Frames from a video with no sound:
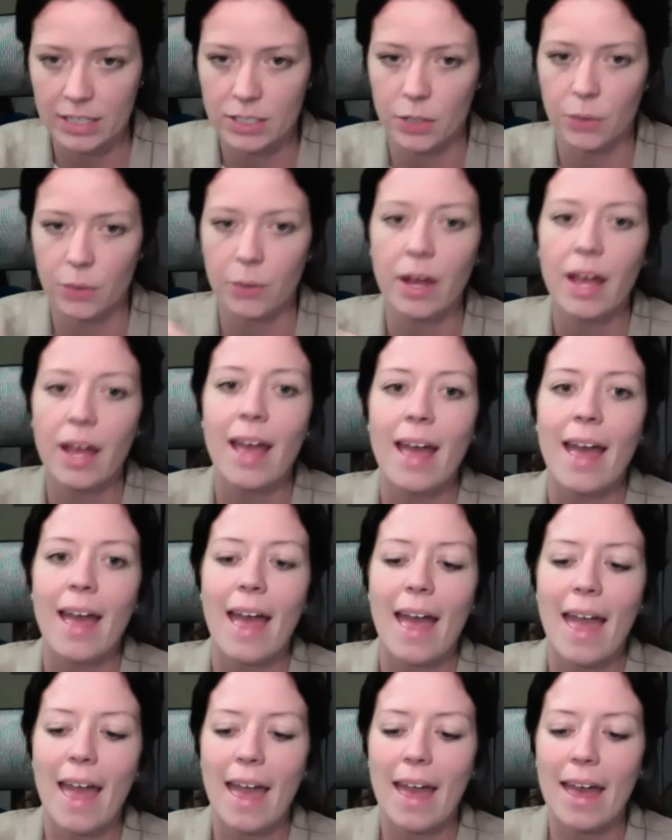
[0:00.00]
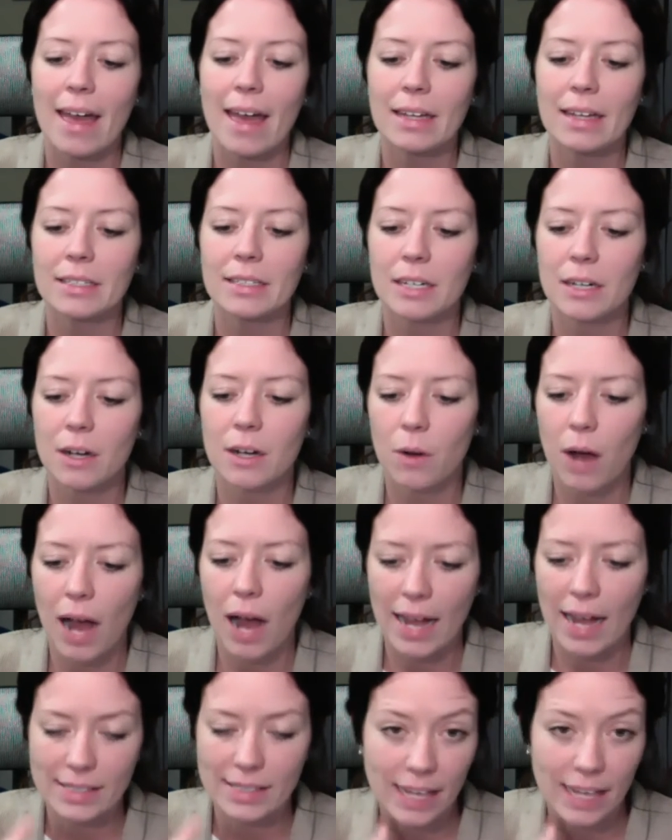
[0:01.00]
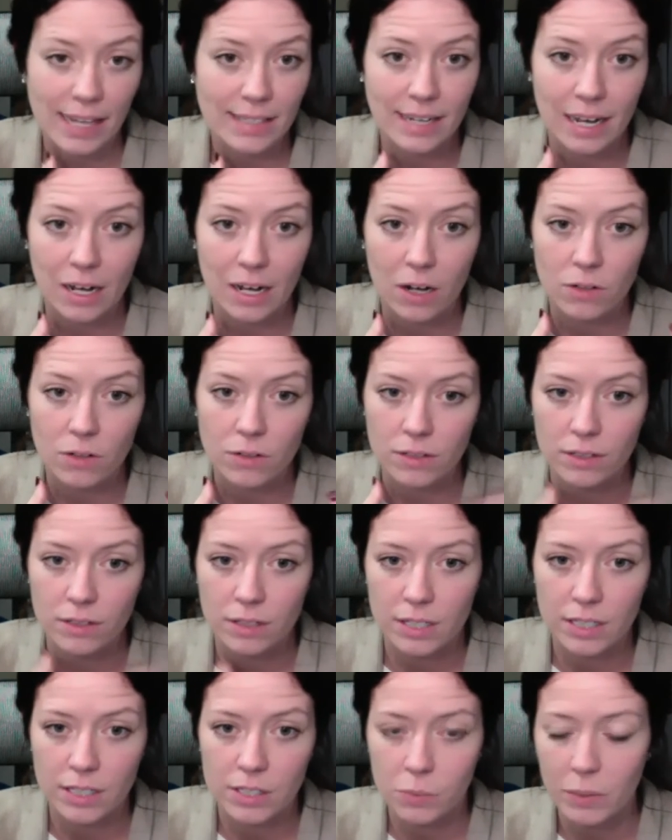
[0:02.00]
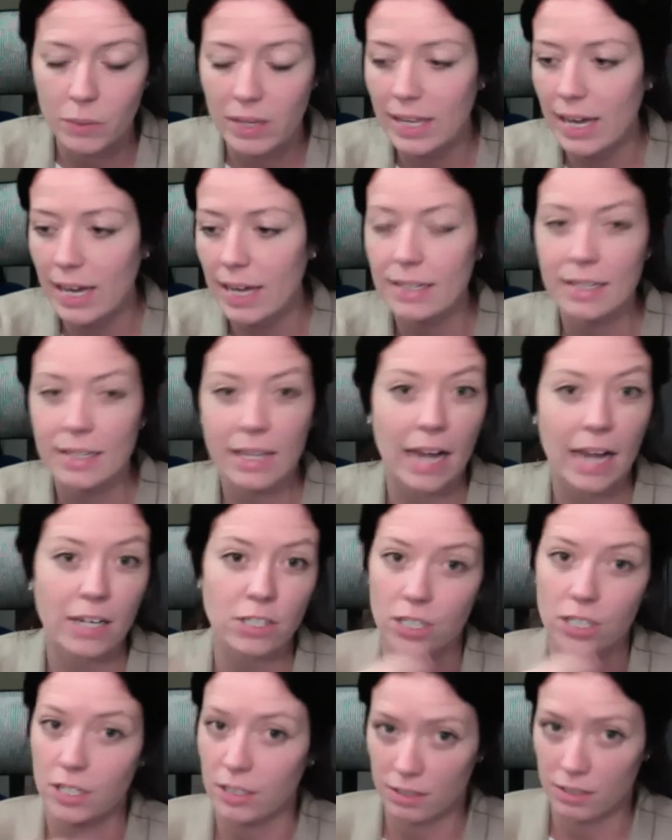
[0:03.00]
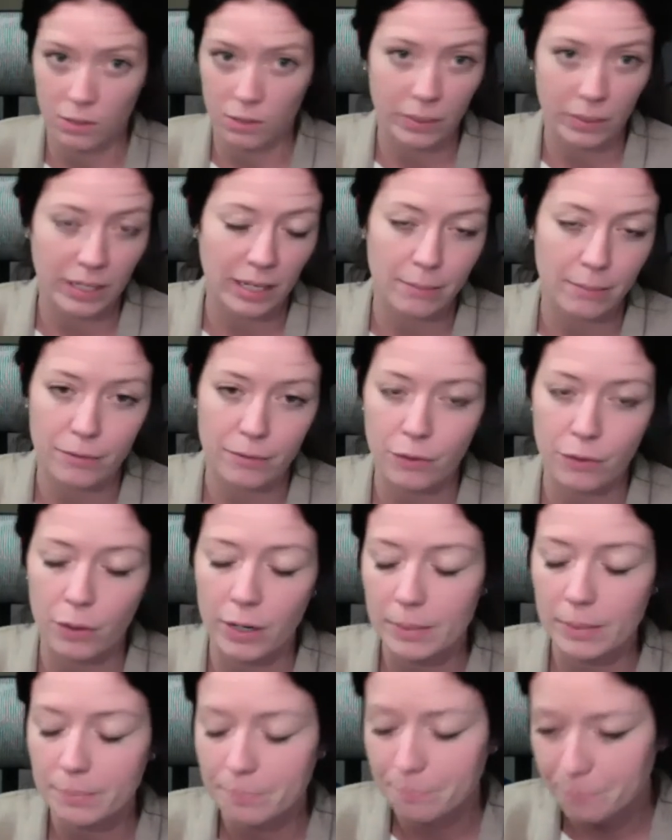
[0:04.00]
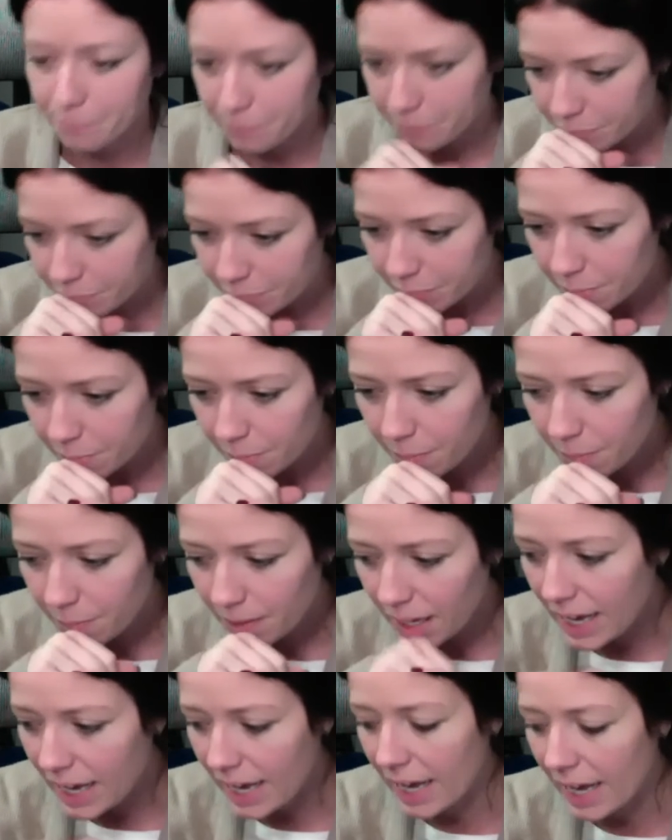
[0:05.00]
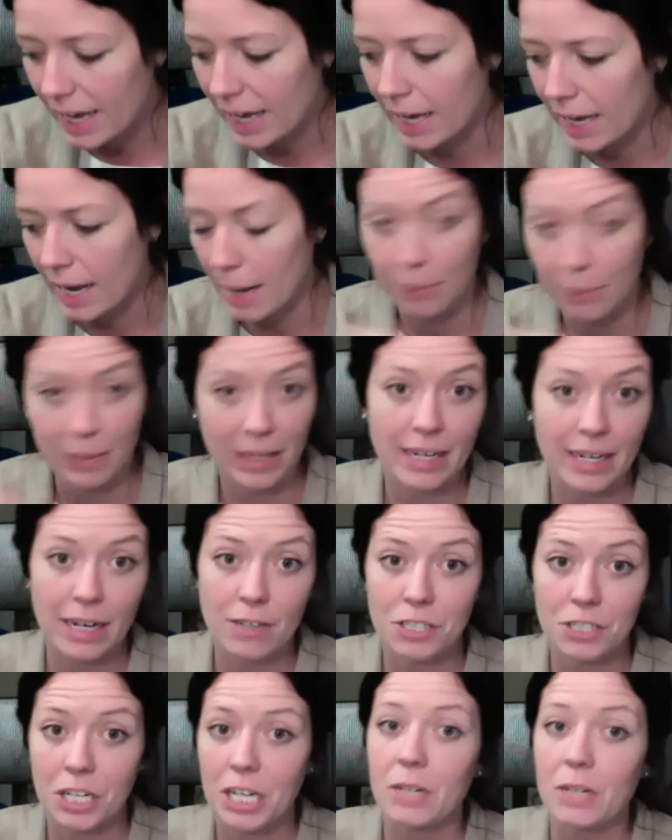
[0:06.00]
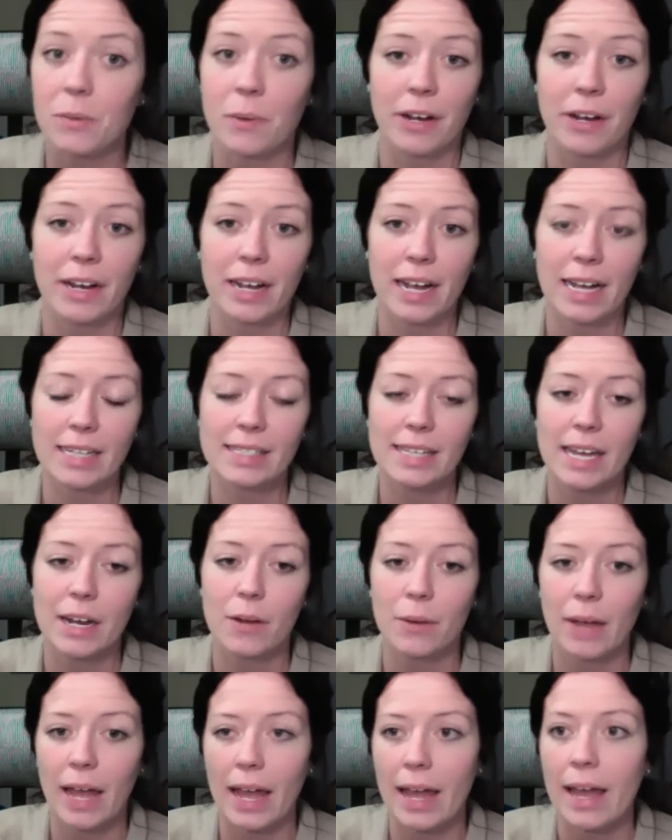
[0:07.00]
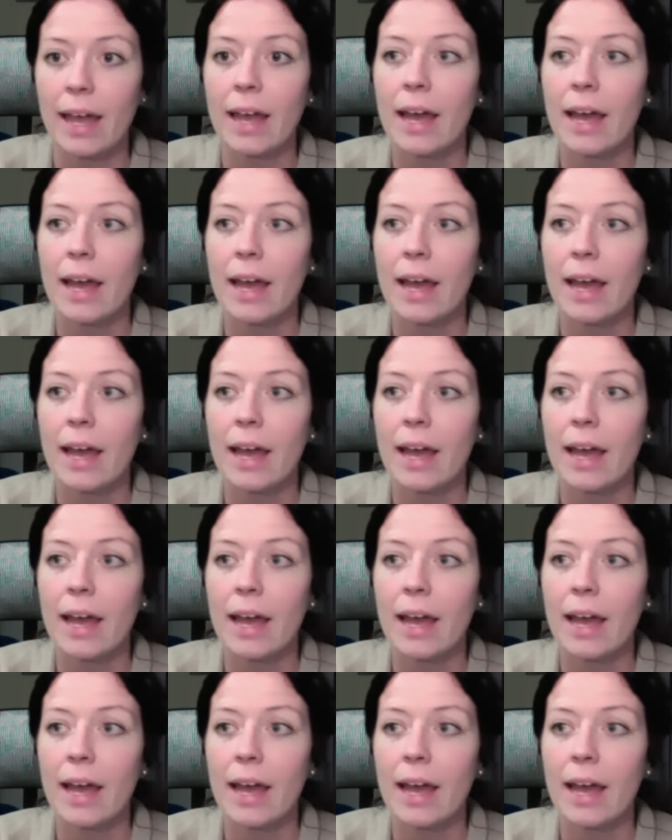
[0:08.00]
to. And I sat down this weekend, actually the weekend before, and I planned out January. I said, okay,